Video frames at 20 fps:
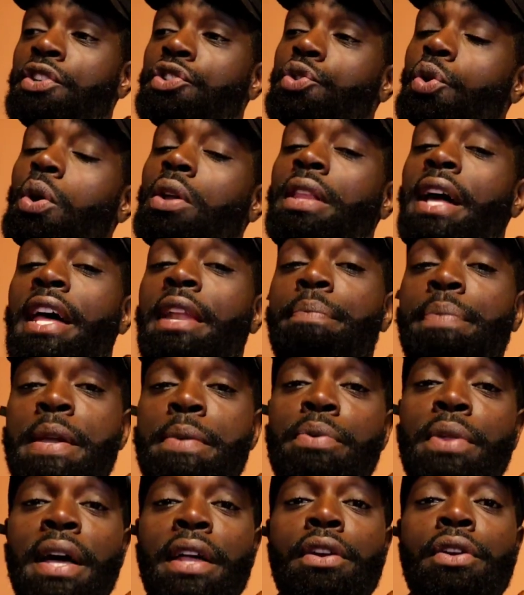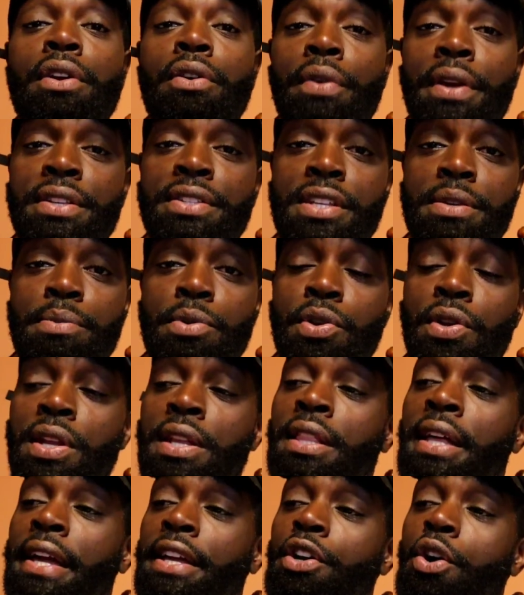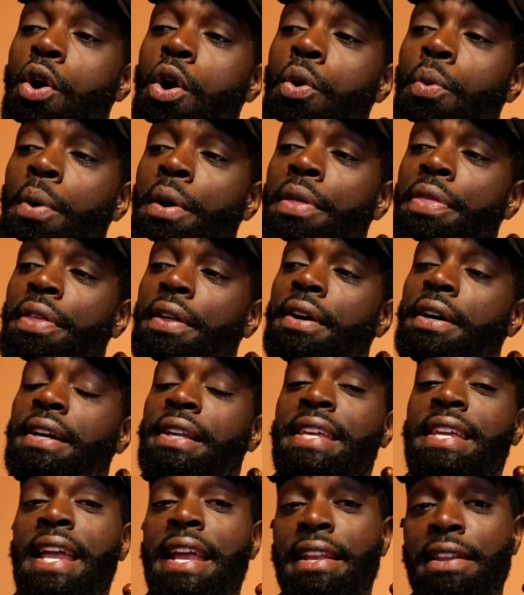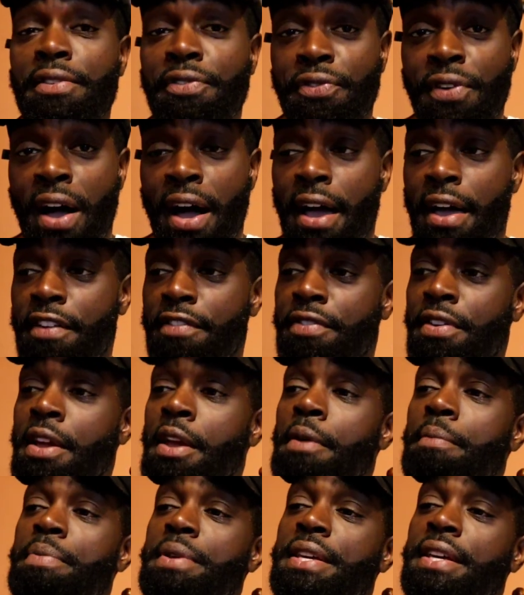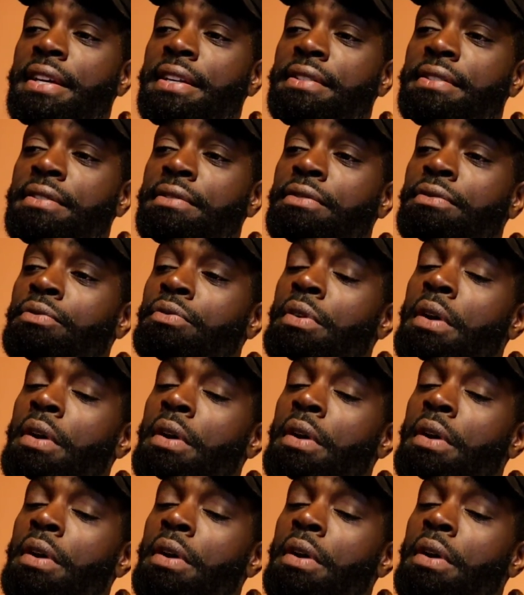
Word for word: So a lot of people out in the race community like going with E85 because